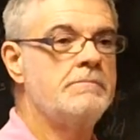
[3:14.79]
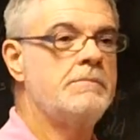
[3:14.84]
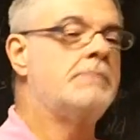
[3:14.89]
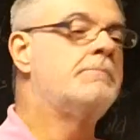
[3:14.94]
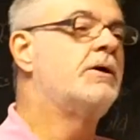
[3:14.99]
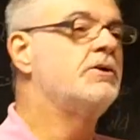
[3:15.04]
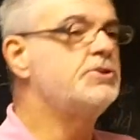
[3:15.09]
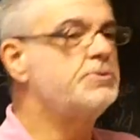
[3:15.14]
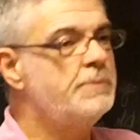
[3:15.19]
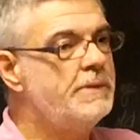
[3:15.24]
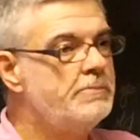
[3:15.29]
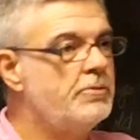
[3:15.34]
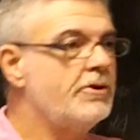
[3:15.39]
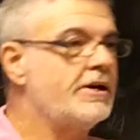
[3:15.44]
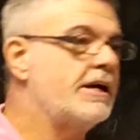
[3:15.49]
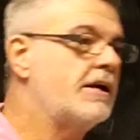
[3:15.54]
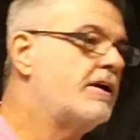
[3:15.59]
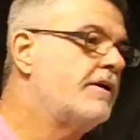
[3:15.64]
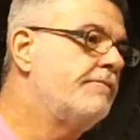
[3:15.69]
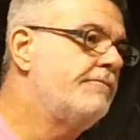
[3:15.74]
But most people
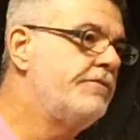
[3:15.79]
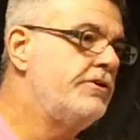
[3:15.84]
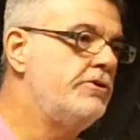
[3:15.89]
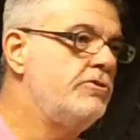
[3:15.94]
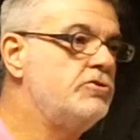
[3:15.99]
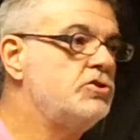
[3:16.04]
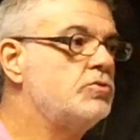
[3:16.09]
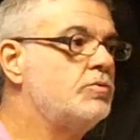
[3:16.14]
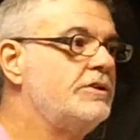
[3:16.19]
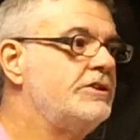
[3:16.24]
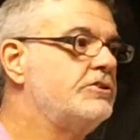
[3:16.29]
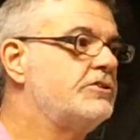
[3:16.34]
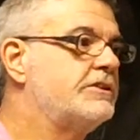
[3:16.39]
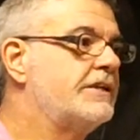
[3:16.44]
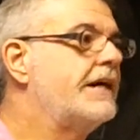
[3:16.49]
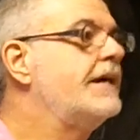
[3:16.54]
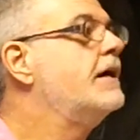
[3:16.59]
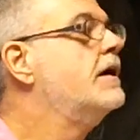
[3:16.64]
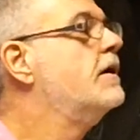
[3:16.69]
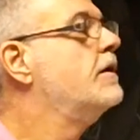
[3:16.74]
get confused when you say,